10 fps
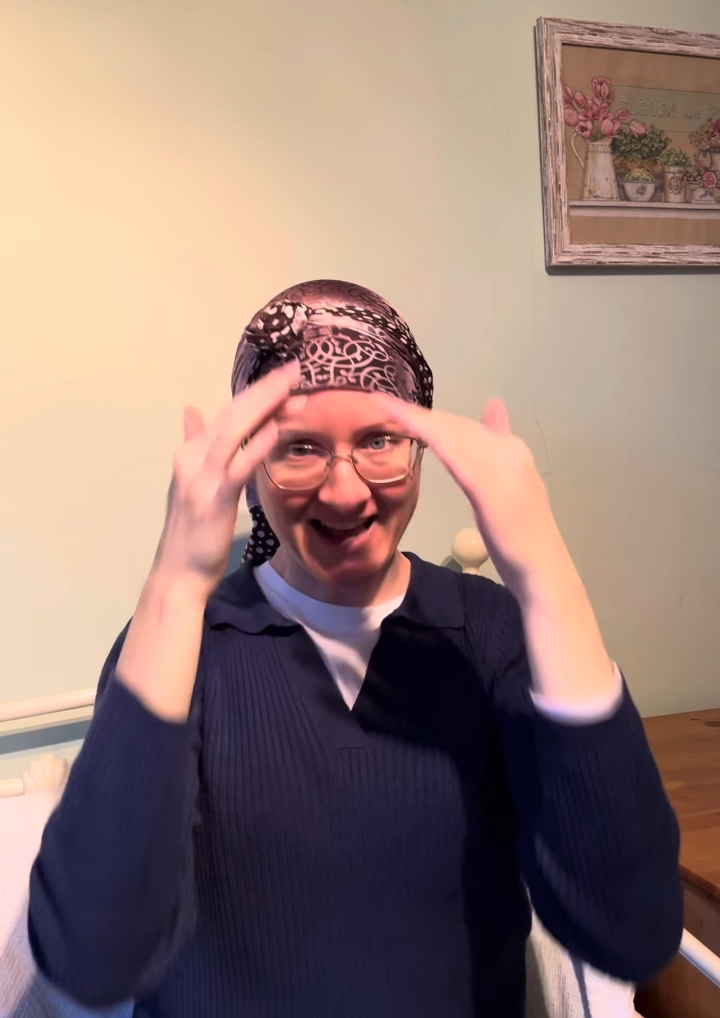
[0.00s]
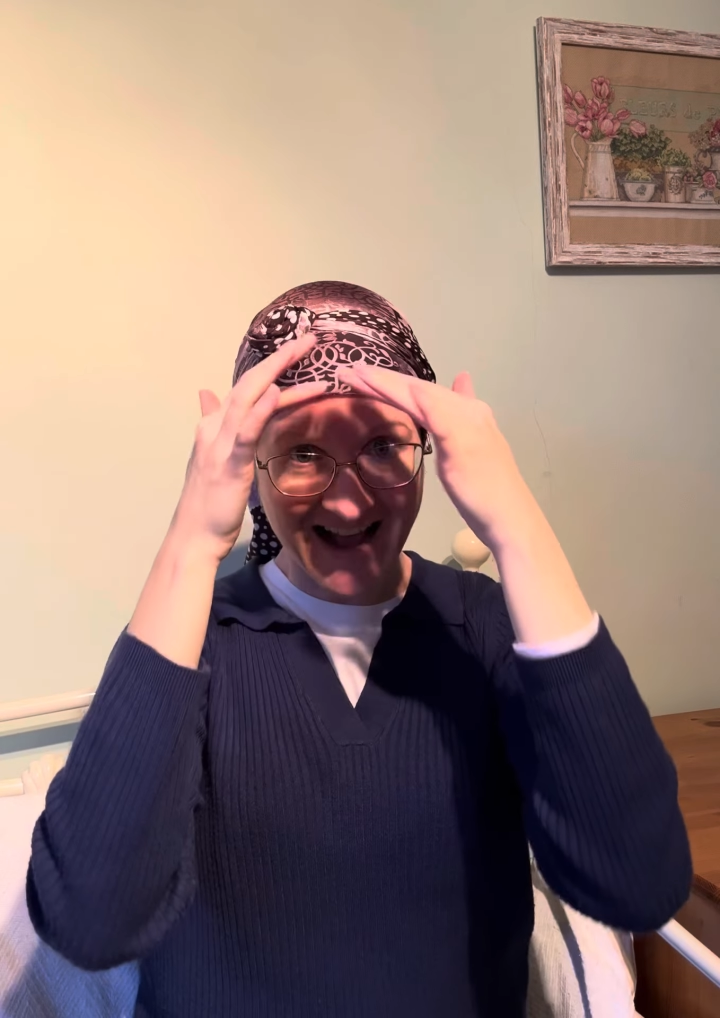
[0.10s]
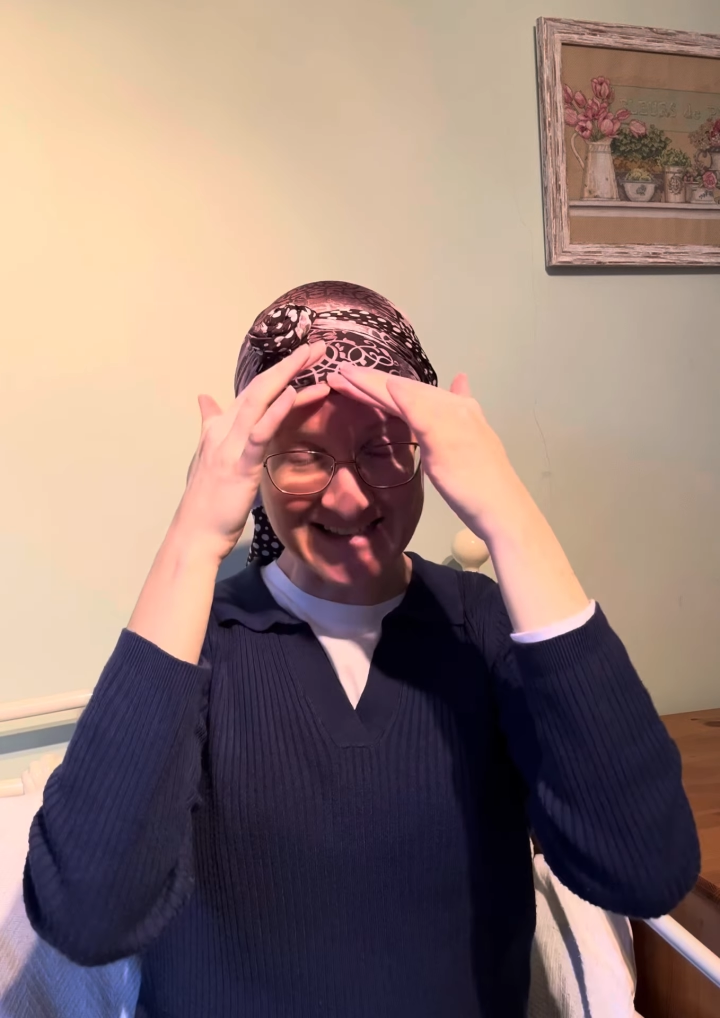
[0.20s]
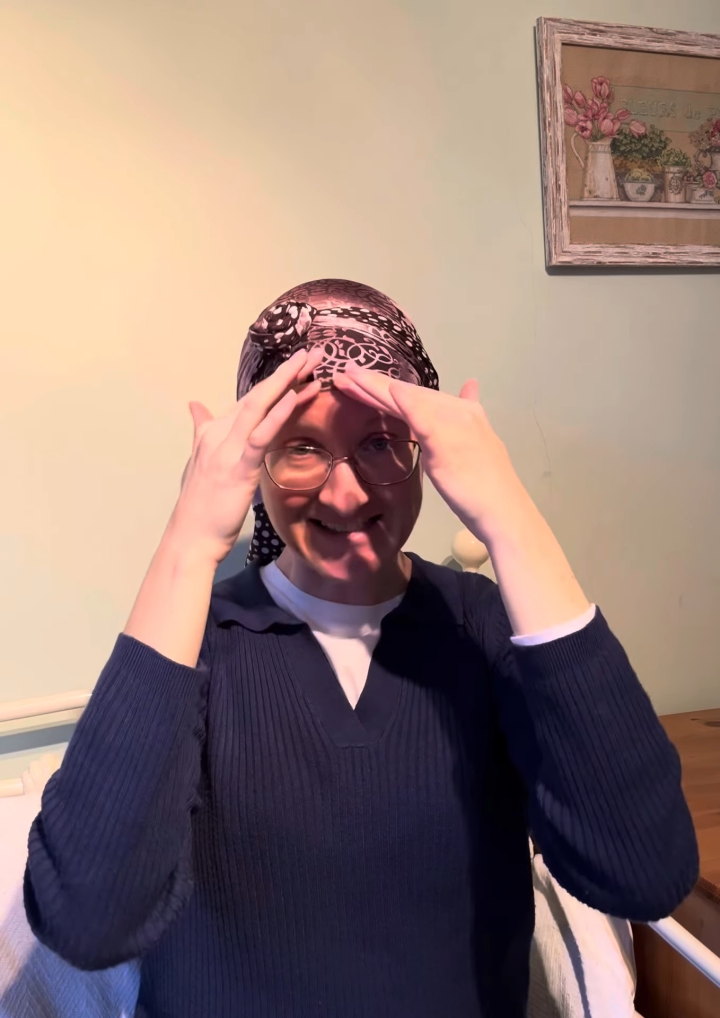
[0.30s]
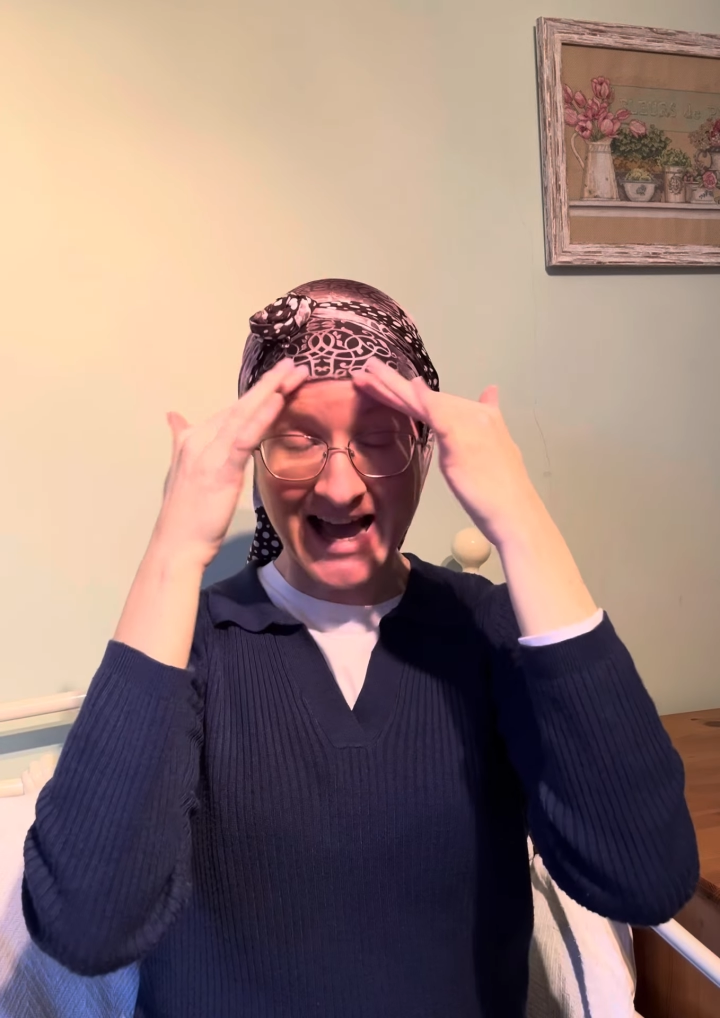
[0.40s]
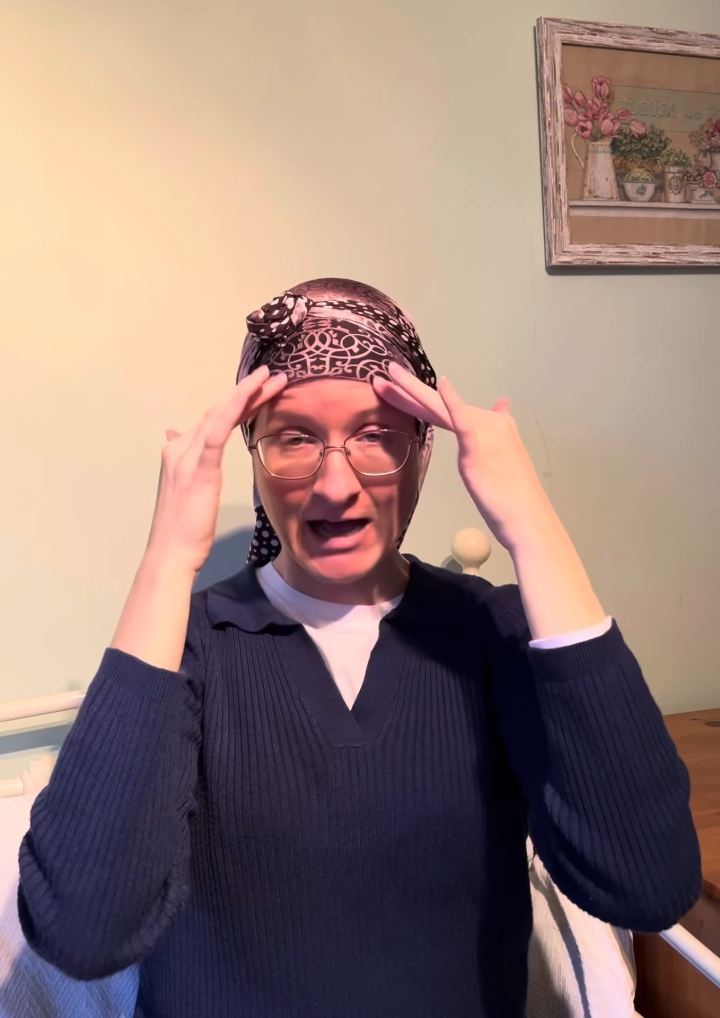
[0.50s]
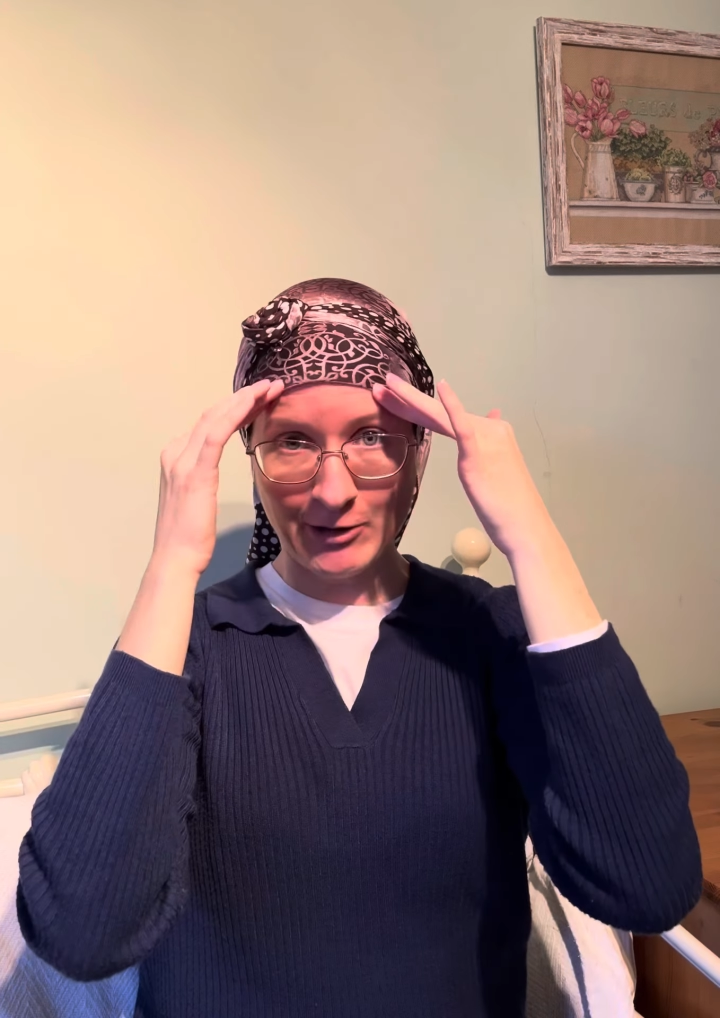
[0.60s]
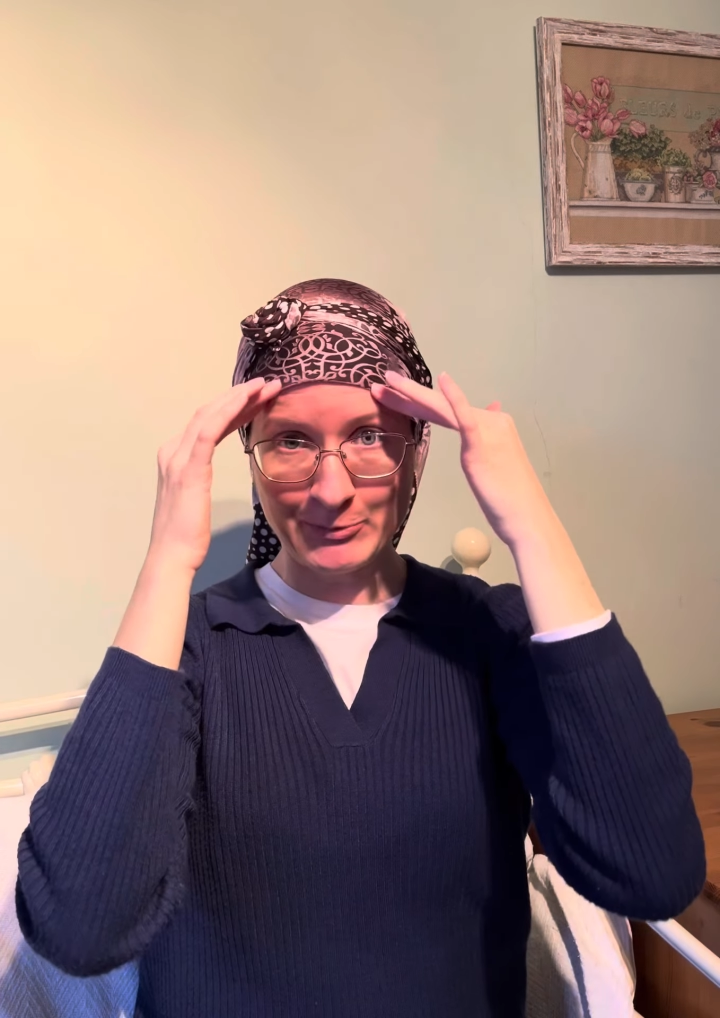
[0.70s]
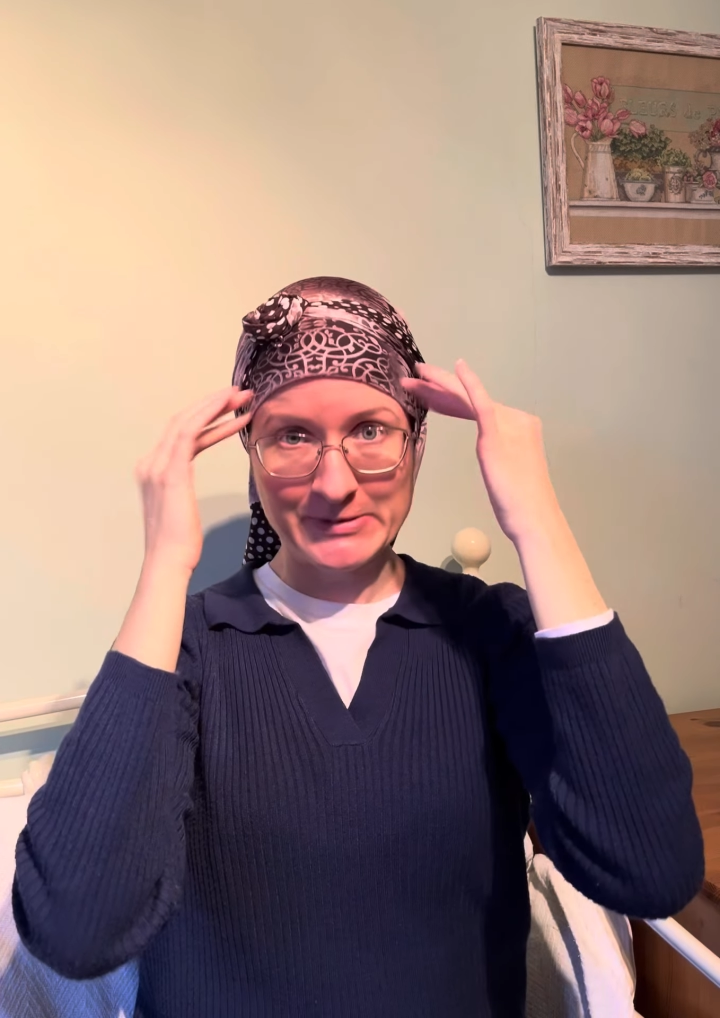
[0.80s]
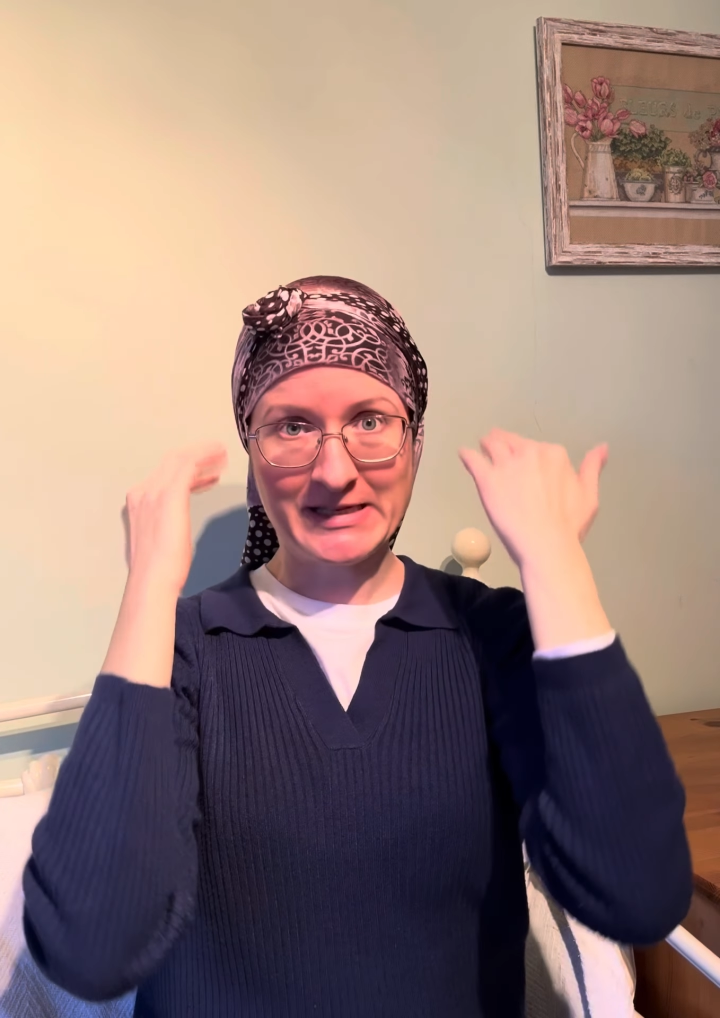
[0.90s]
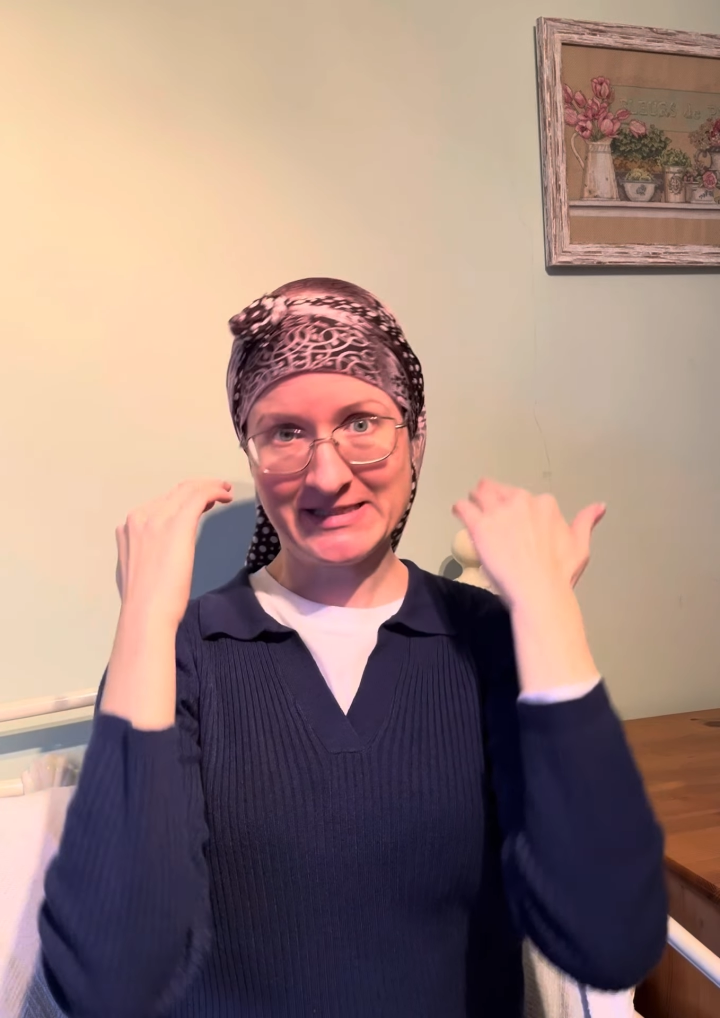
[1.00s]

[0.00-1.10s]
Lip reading: as that helps it